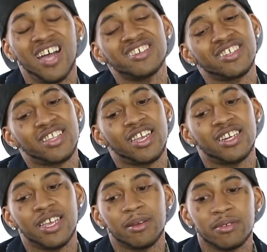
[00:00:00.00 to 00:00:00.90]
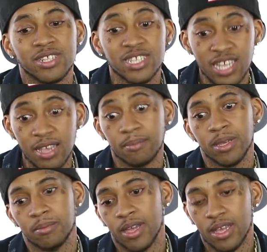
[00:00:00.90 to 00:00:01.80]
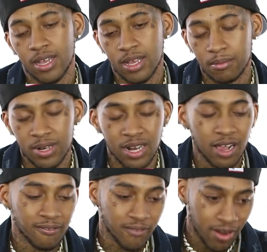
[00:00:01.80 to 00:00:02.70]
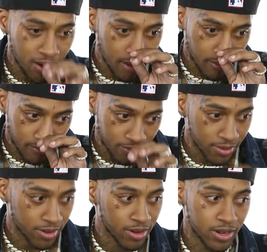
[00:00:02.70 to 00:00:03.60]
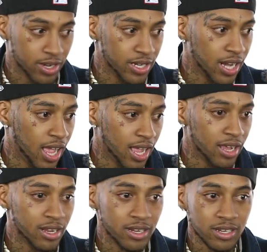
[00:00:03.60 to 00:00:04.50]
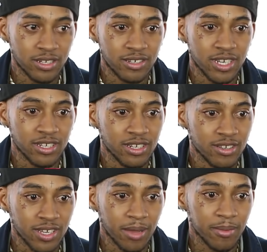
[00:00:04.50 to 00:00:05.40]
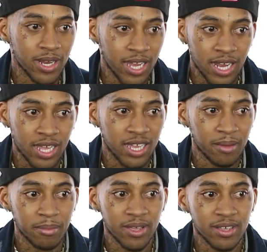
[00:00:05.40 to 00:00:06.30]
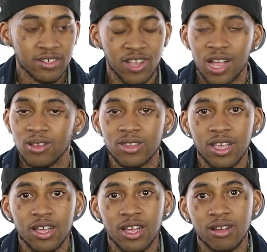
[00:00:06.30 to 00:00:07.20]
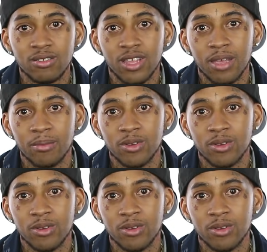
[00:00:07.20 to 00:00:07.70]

I just think that set me back. But nah, I fall off. Nah, the checks still coming in and they getting bigger. So I don't think